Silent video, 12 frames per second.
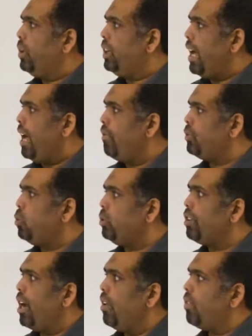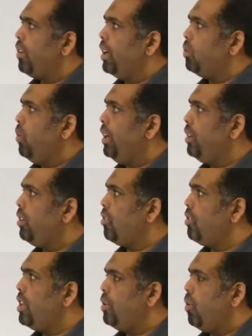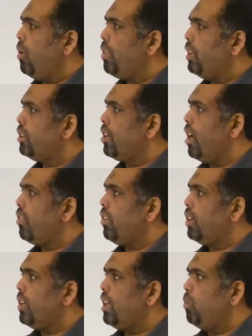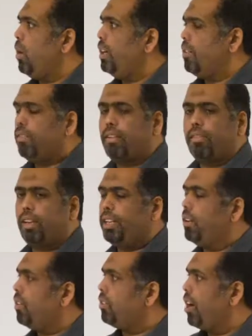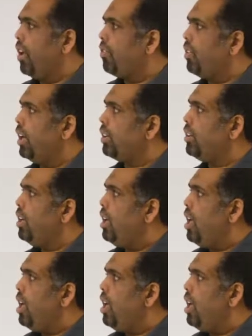We have two transects. One it is the northern transect, and one is the southern transect.